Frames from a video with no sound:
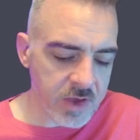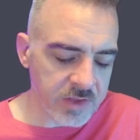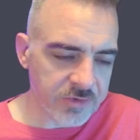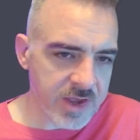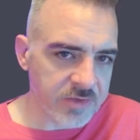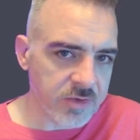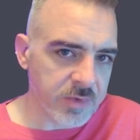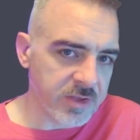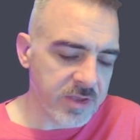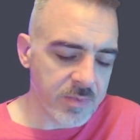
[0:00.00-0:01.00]
got
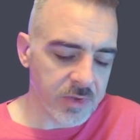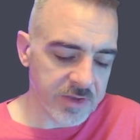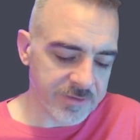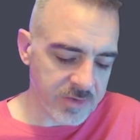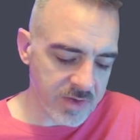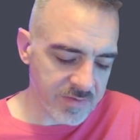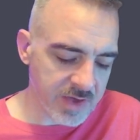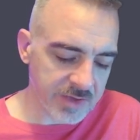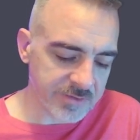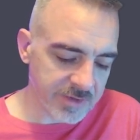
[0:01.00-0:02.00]
ChatGPT Plus and you have
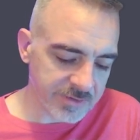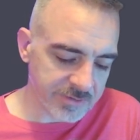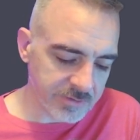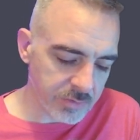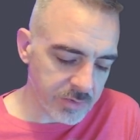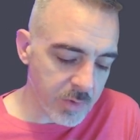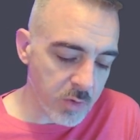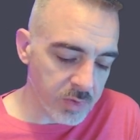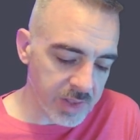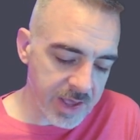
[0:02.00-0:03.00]
access to the
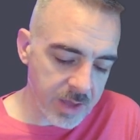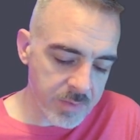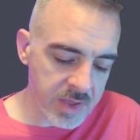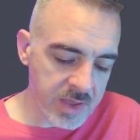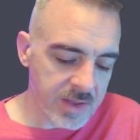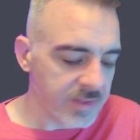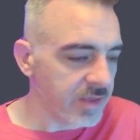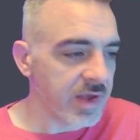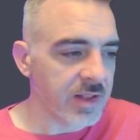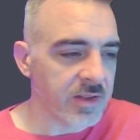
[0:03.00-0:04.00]
mobile app,
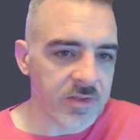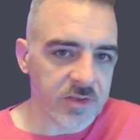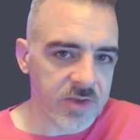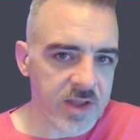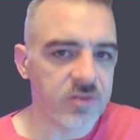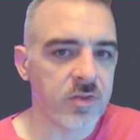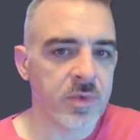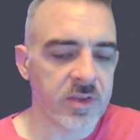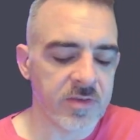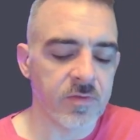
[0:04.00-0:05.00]
they've added the
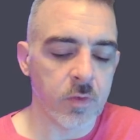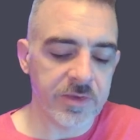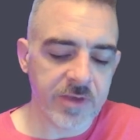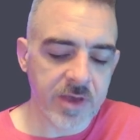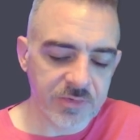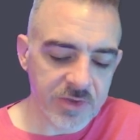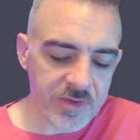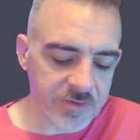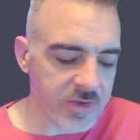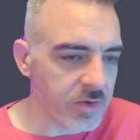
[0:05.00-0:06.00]
ChatGPT voice
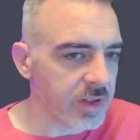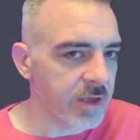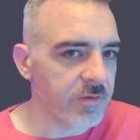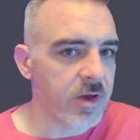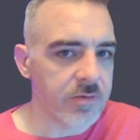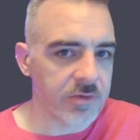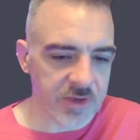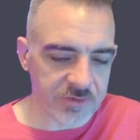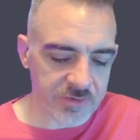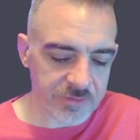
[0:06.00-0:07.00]
option so you can have
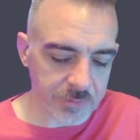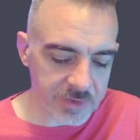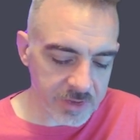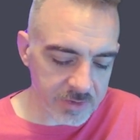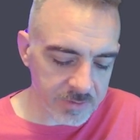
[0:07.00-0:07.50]
conversations with it.